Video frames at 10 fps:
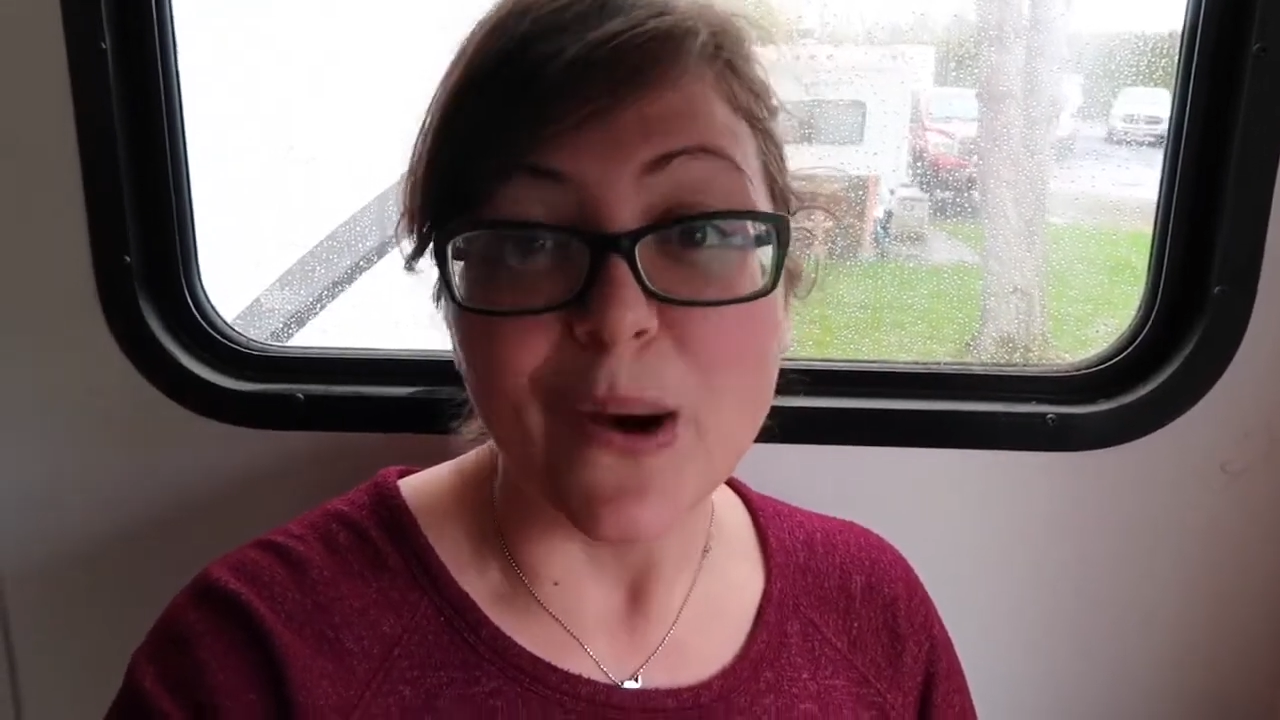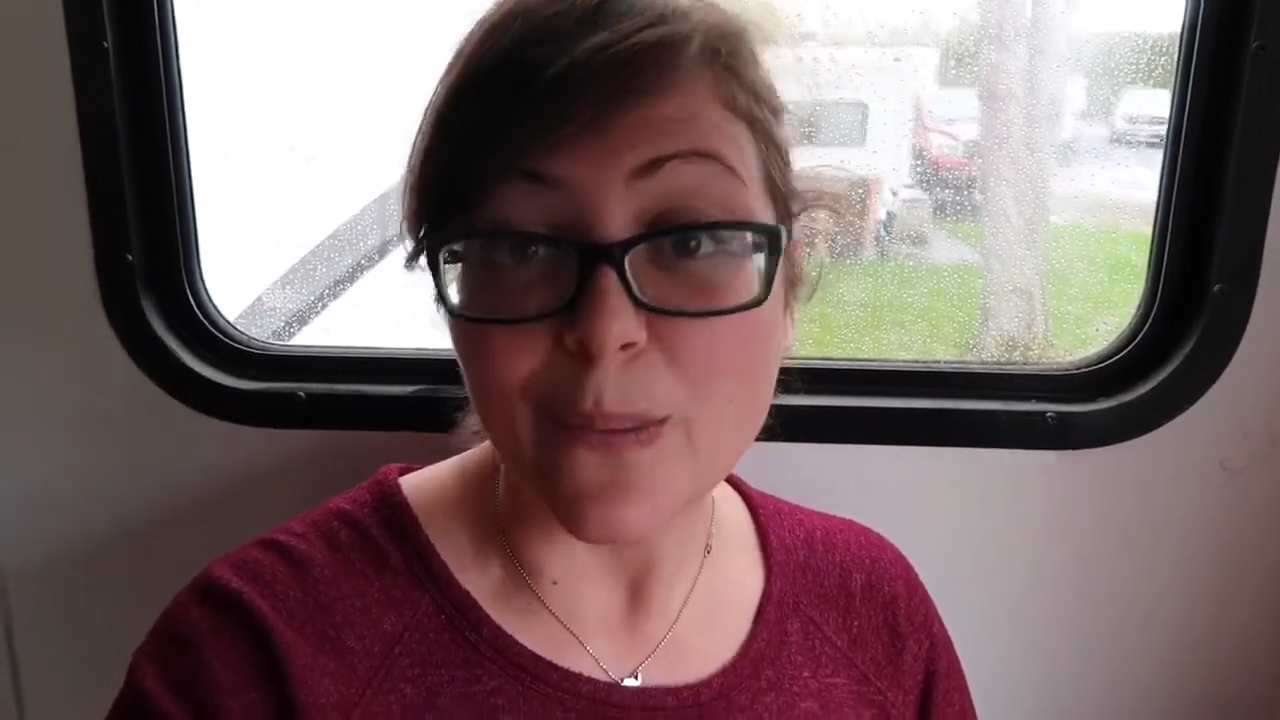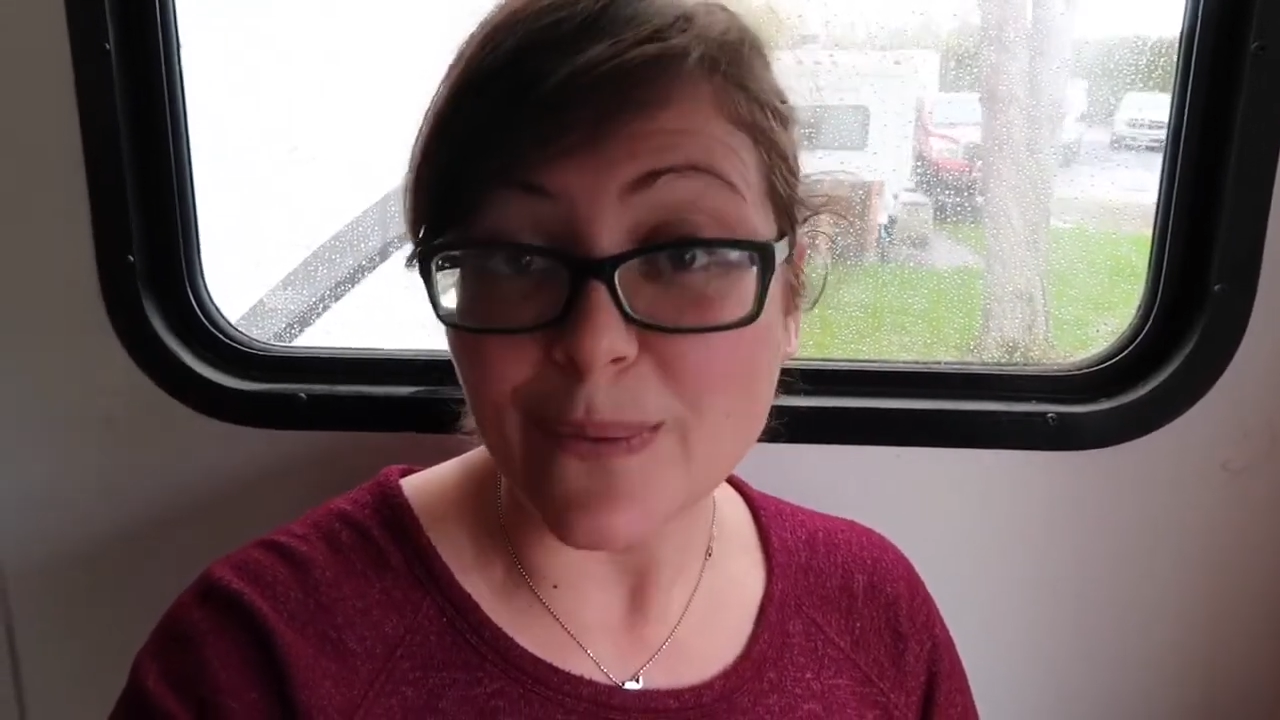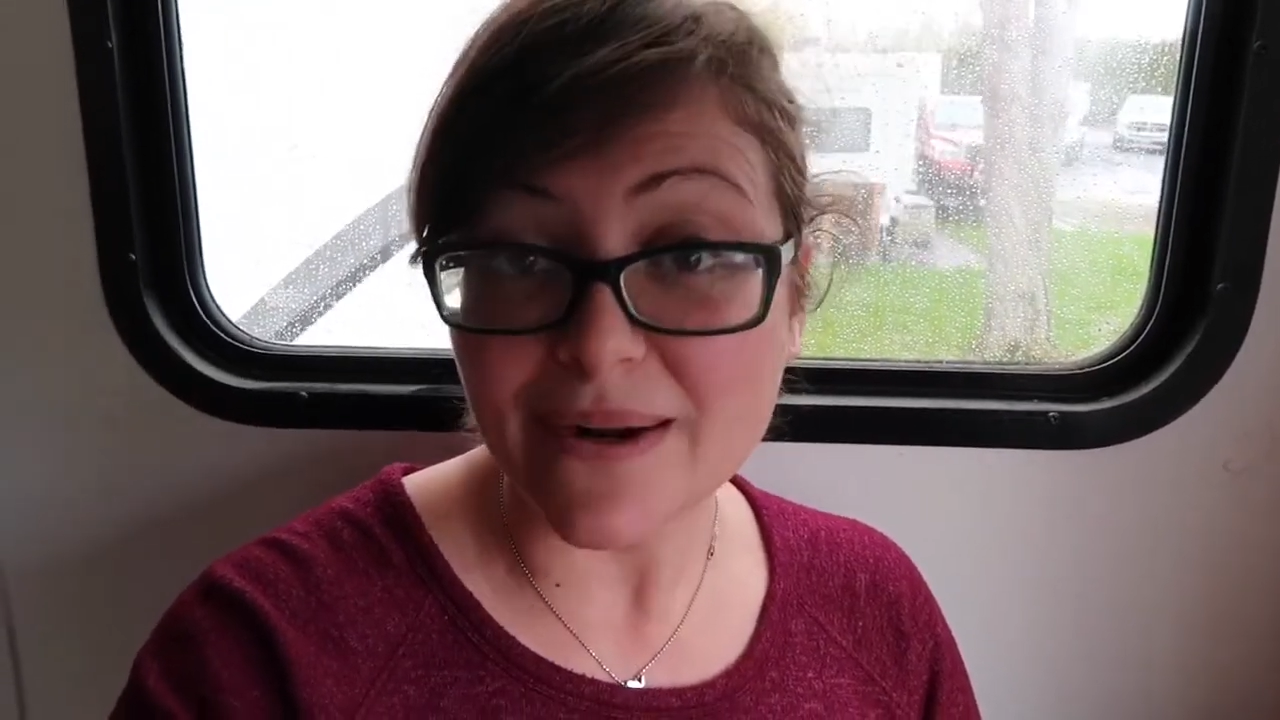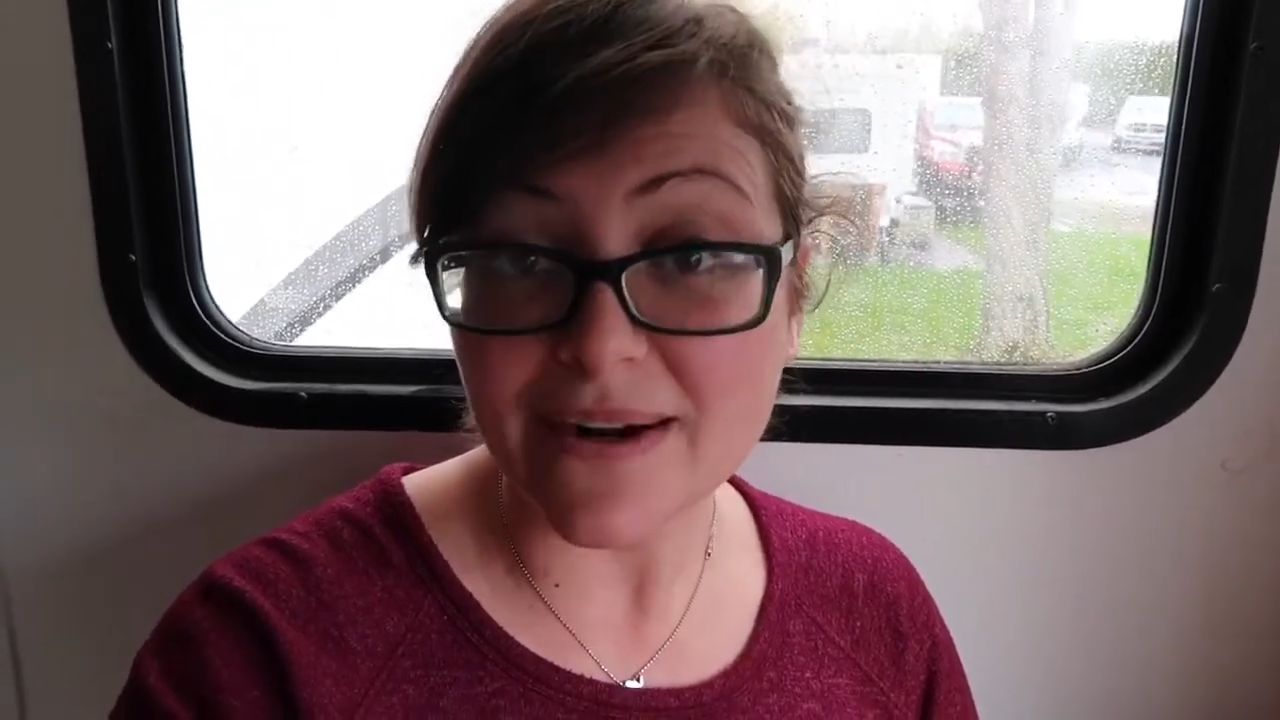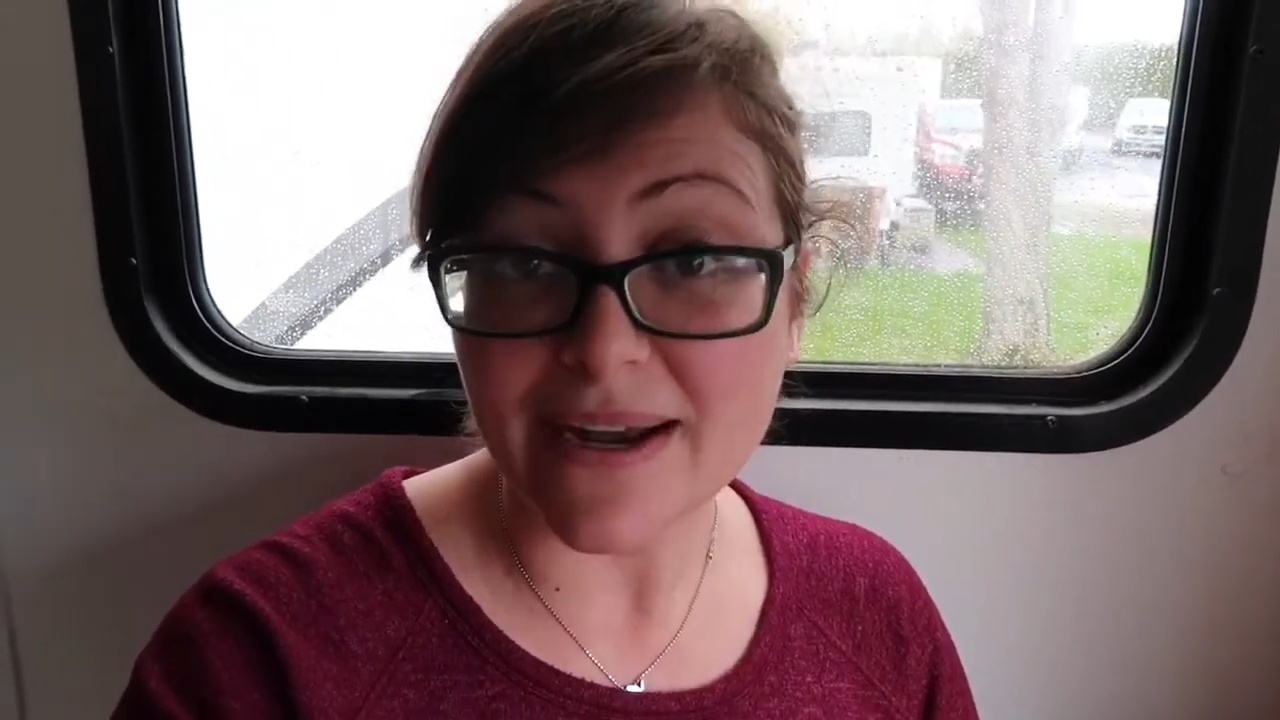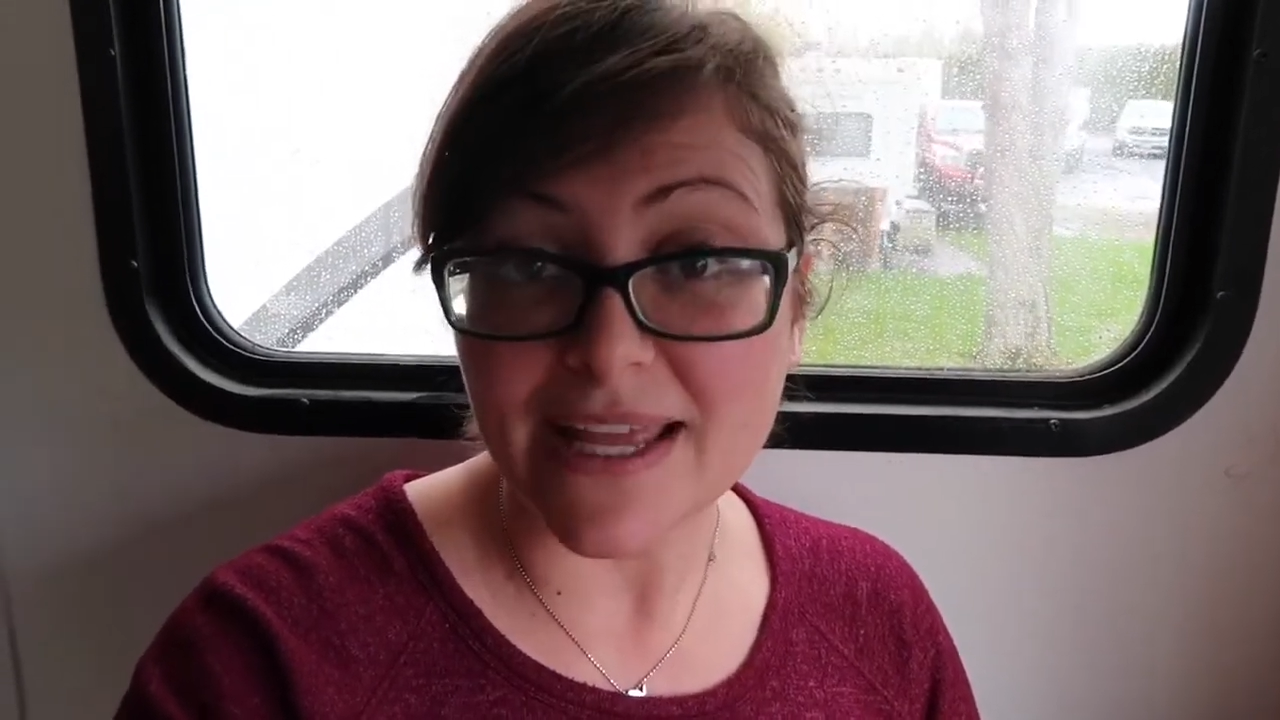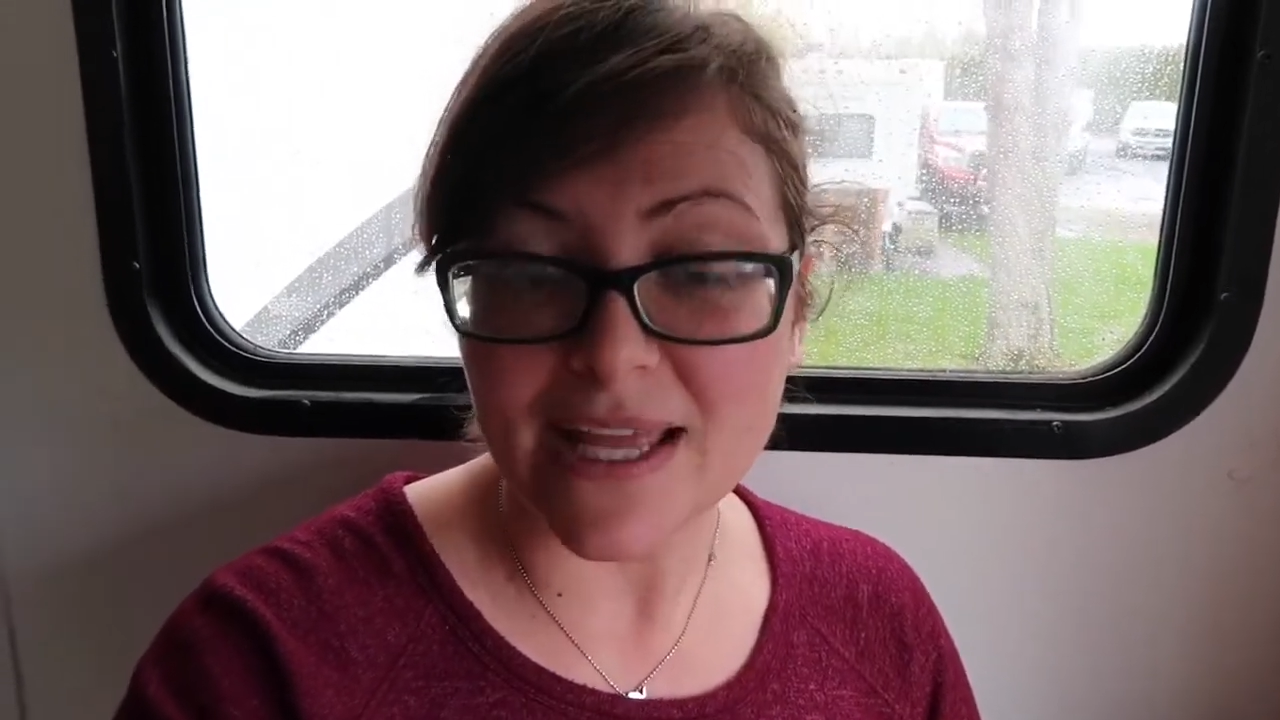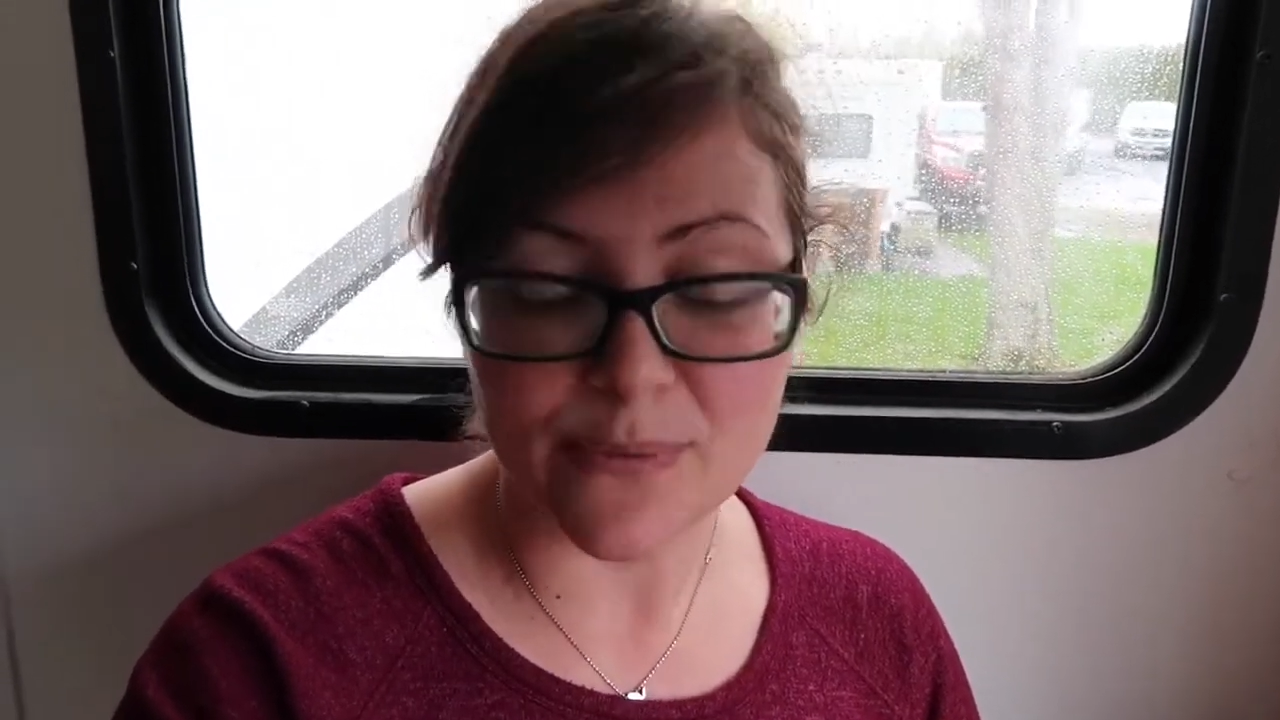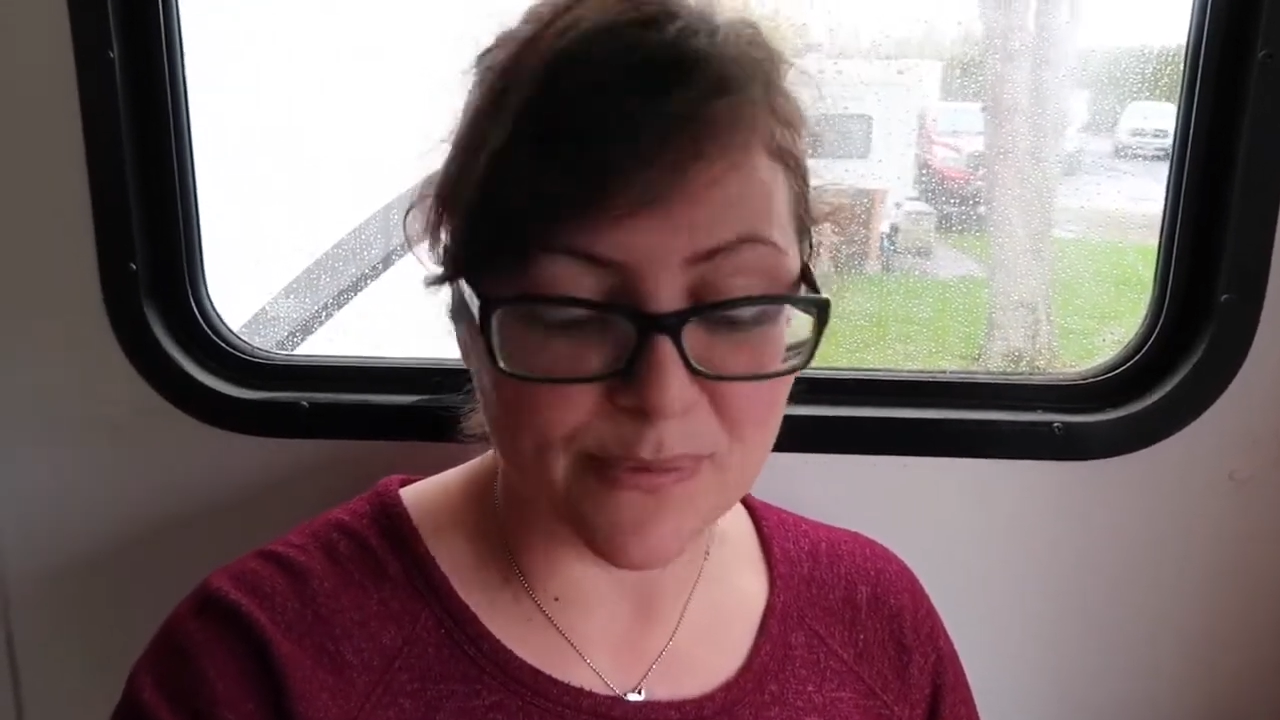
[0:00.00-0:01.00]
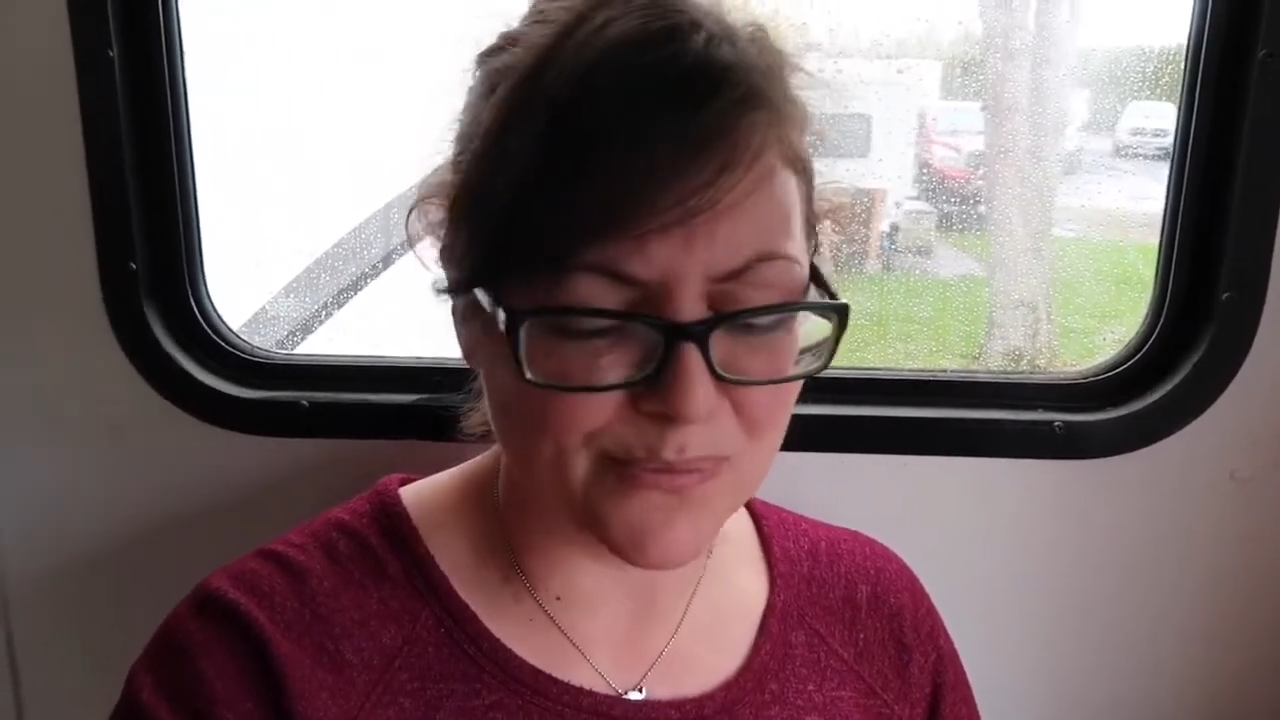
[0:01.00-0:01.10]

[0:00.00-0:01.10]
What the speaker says: Or it would